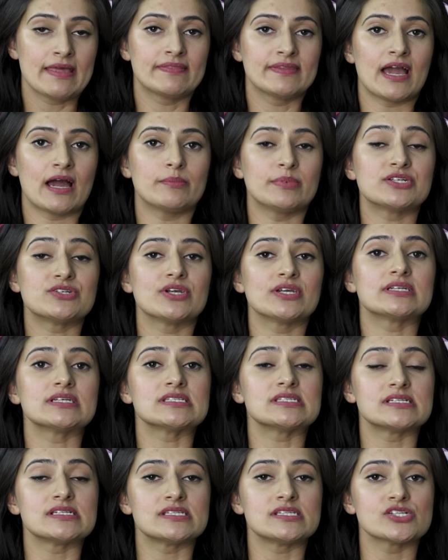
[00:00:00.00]
The
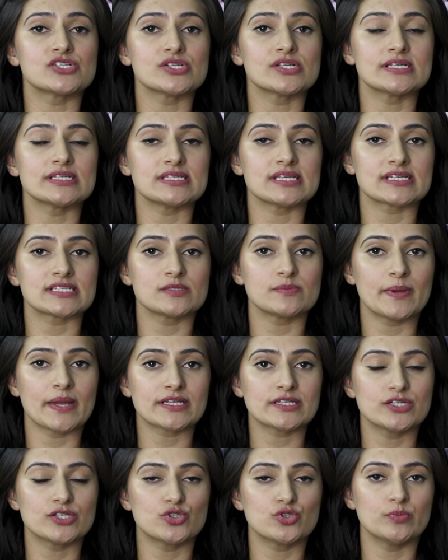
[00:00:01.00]
arbitrator's decision is
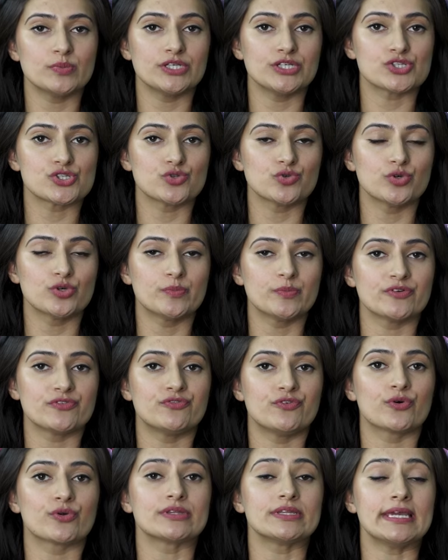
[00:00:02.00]
expected to be issued
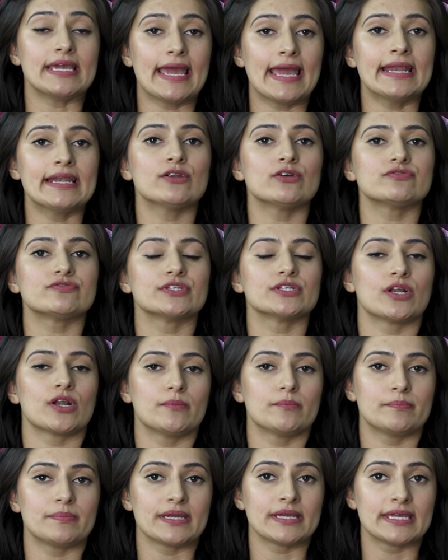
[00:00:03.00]
before the end of the
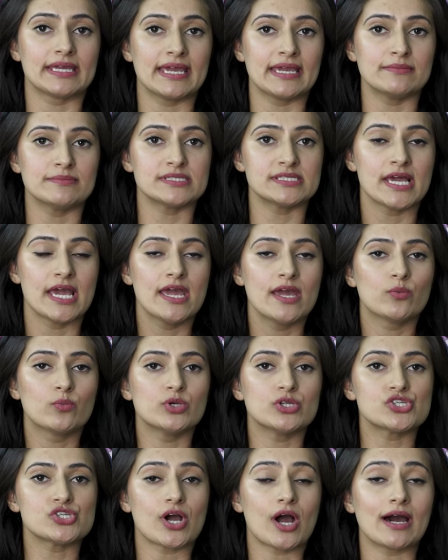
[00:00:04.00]
Olympic Games,
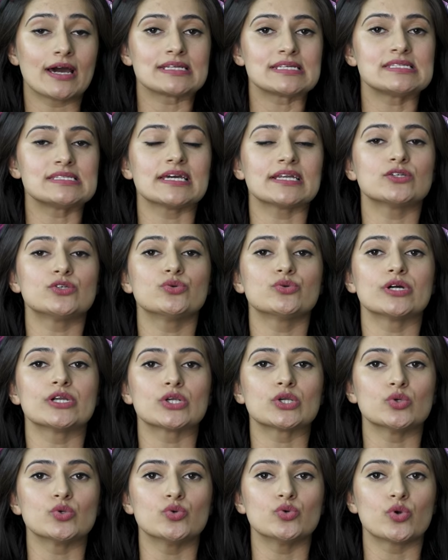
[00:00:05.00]
which are set to
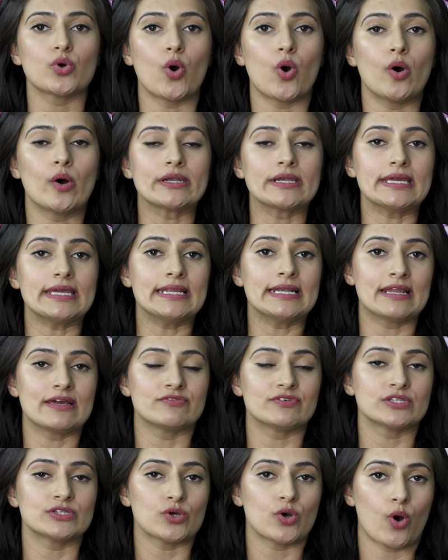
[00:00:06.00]
conclude on
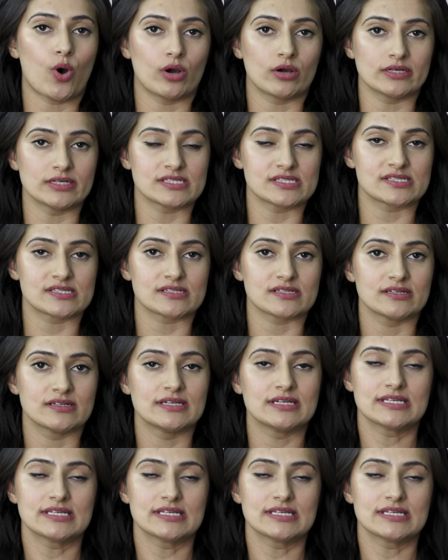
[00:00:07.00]
11th August.